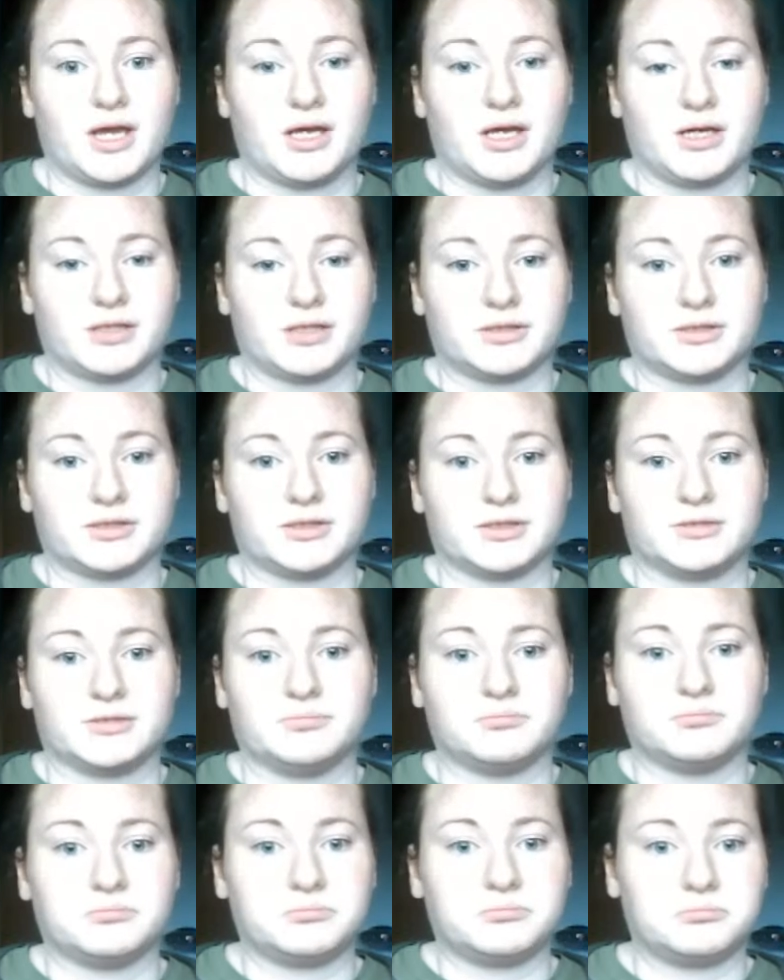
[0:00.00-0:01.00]
and
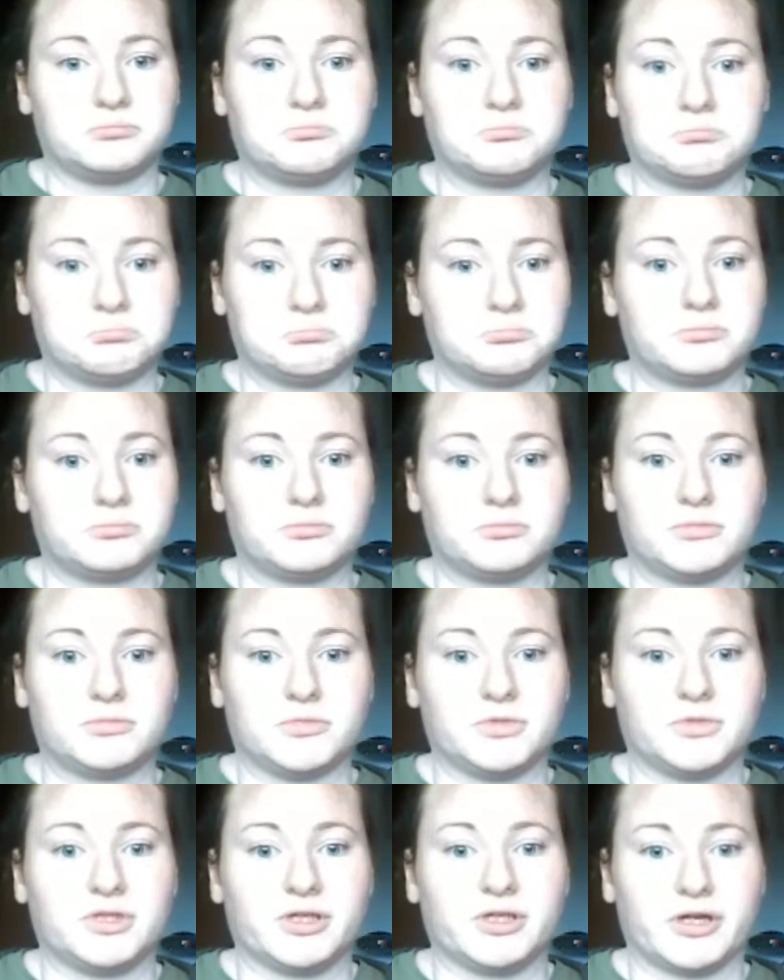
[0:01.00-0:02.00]

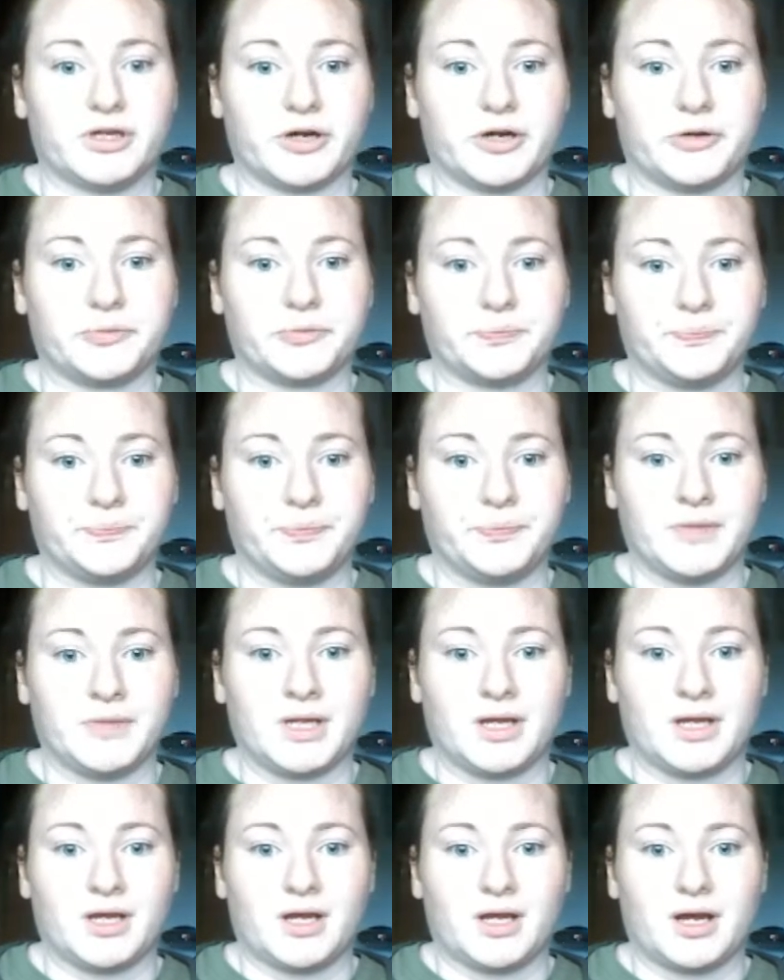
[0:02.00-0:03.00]
you know
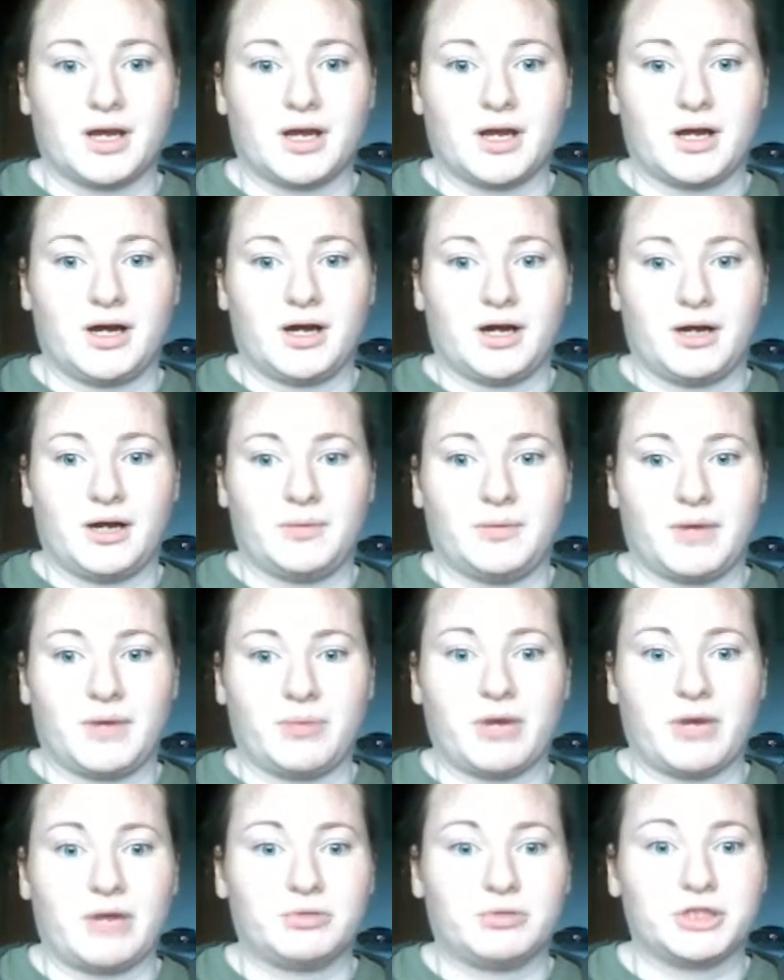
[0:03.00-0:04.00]
um, I
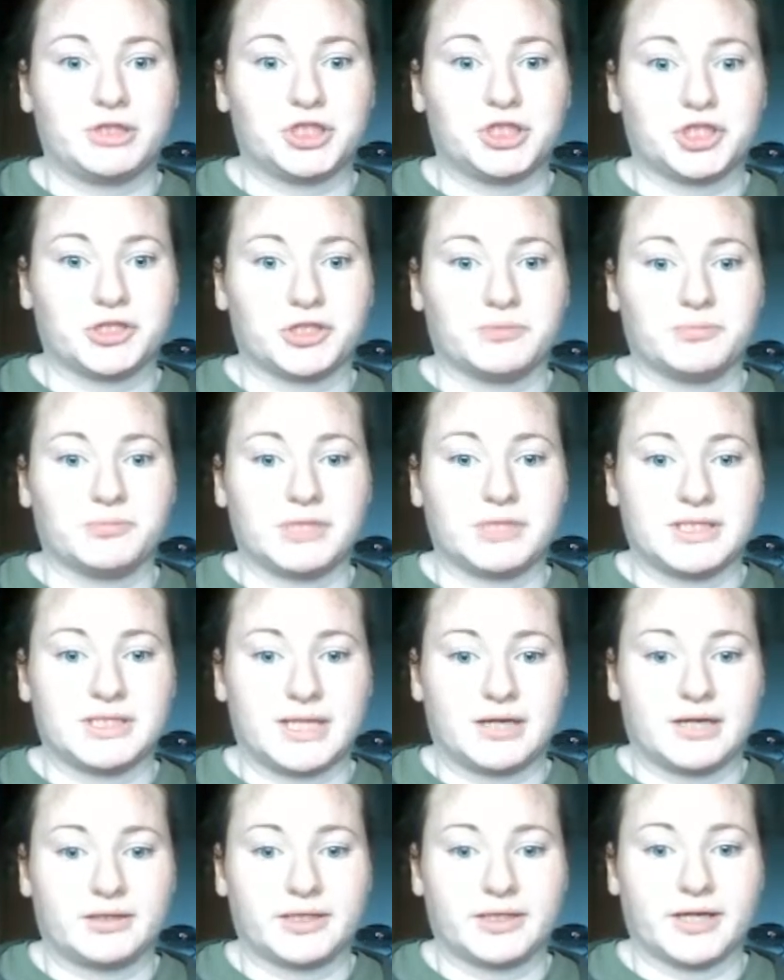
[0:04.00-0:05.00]
probably shouldn't be
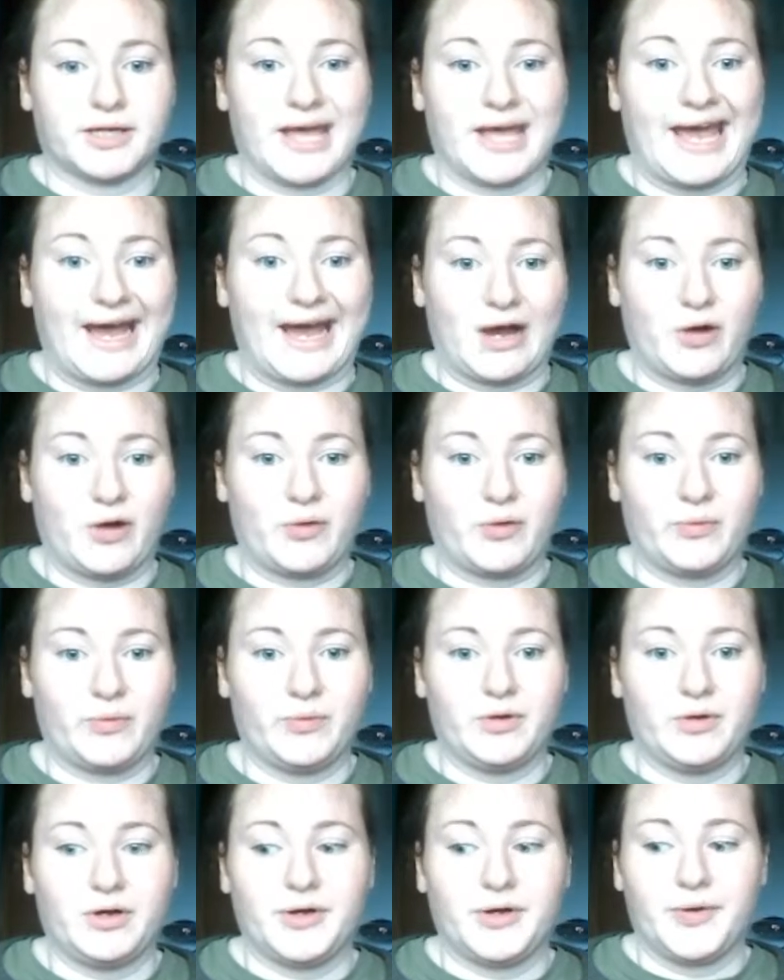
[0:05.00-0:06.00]
telling how,
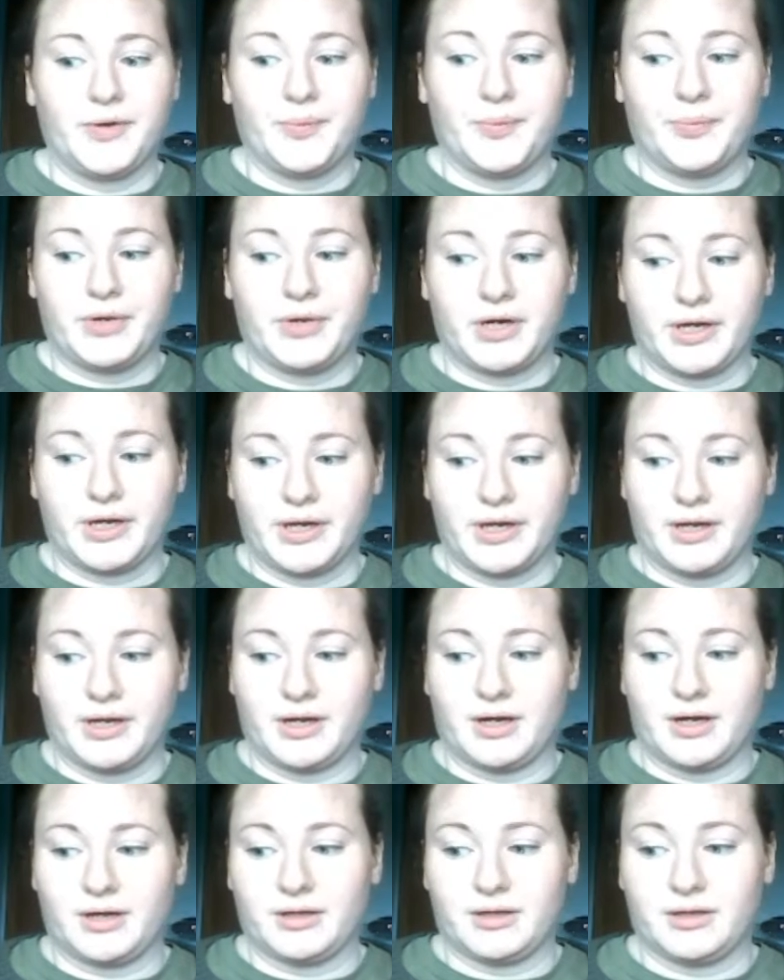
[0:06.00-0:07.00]
but
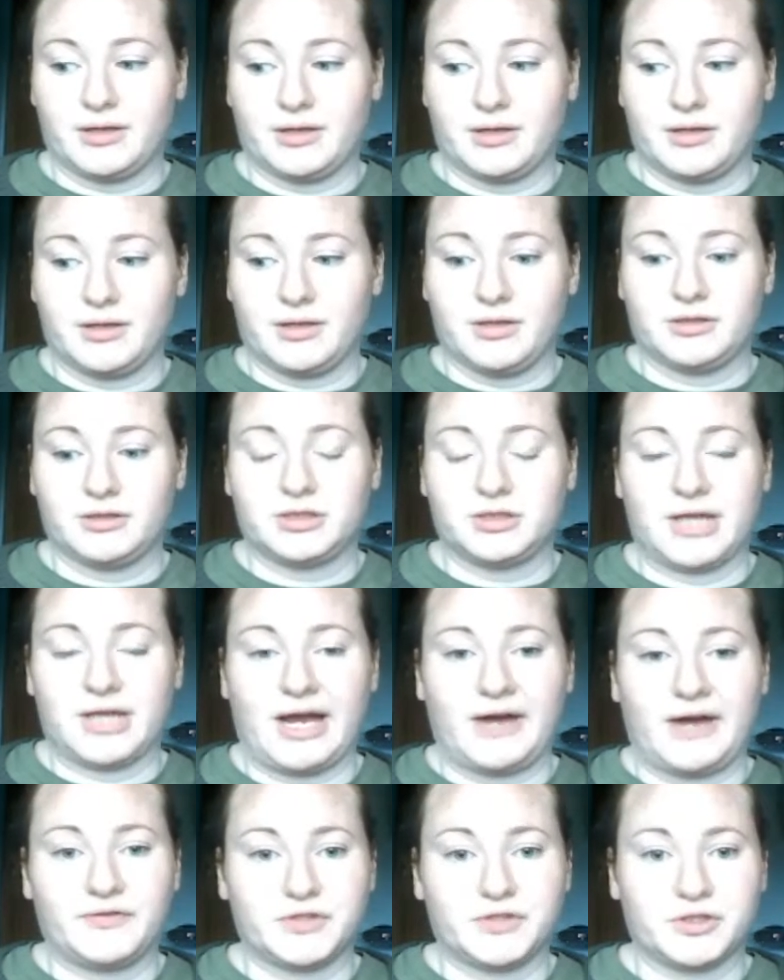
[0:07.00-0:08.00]

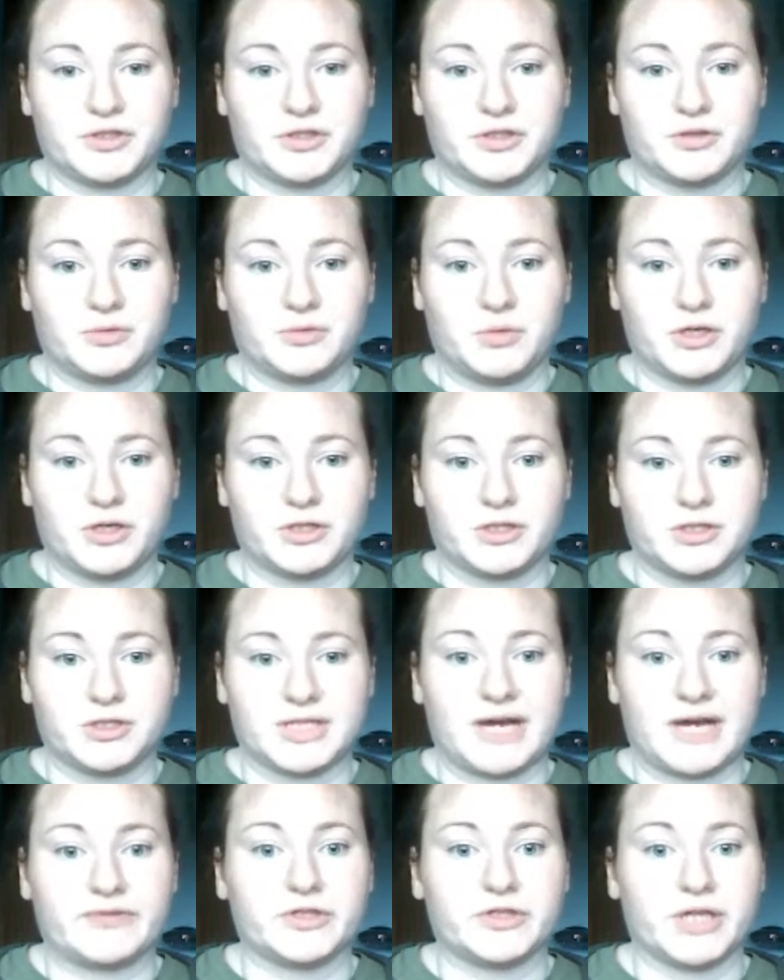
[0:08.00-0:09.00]
afterwards,
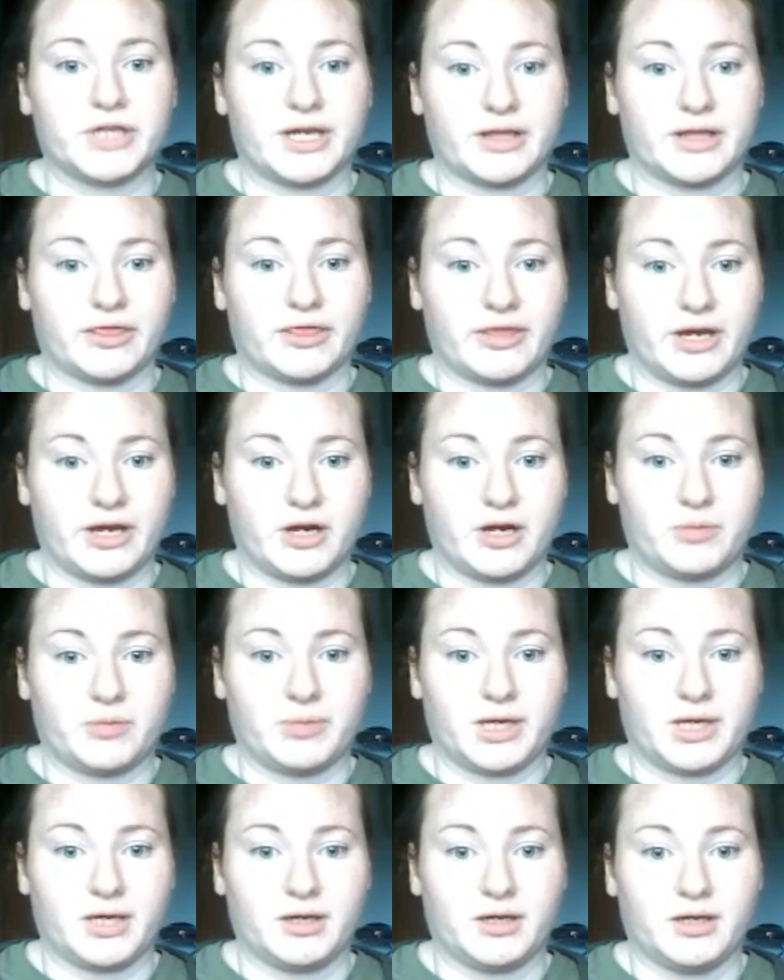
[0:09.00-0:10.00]
after getting
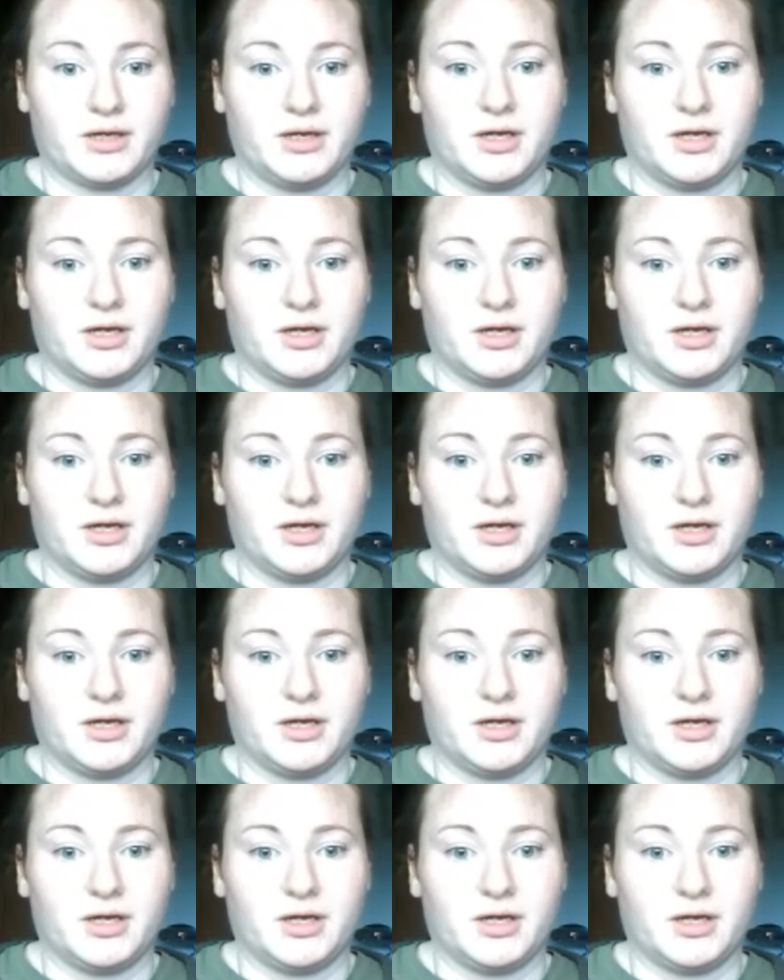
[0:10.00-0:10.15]
therapy,